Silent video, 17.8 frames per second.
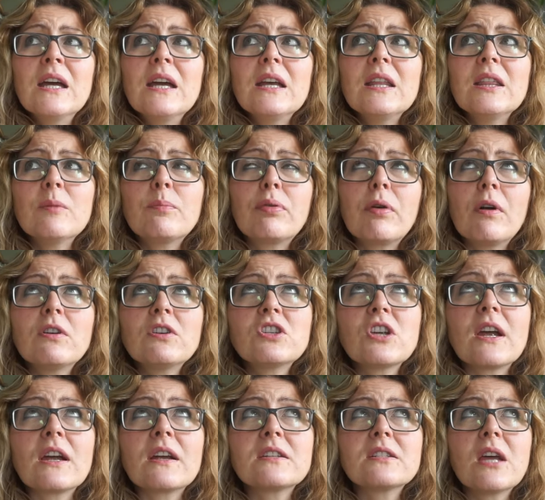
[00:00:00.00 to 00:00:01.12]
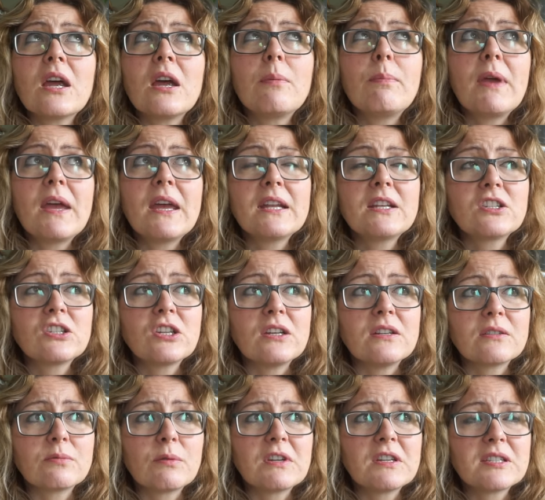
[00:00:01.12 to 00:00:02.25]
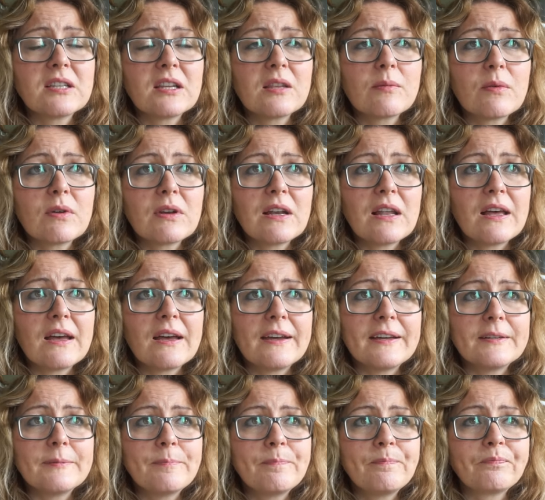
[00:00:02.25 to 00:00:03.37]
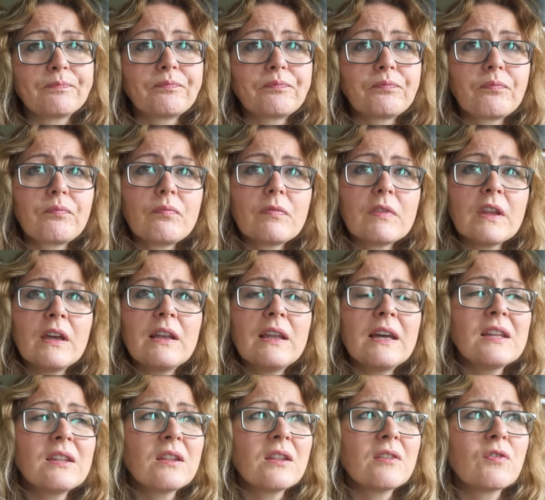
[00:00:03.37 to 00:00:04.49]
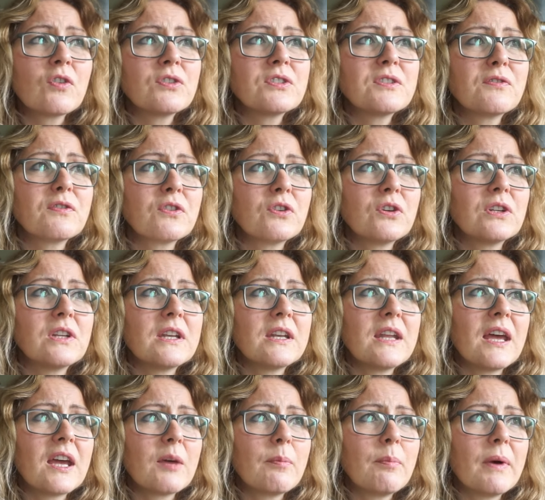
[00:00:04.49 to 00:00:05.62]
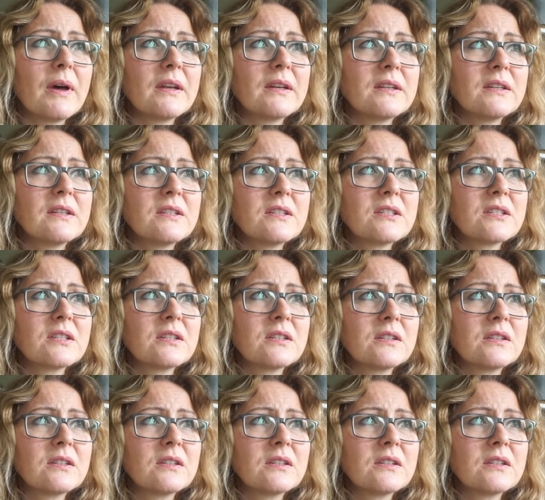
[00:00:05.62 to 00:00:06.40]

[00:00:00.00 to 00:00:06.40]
in the project pictures when you see them online. I like that they've got different colour neckband.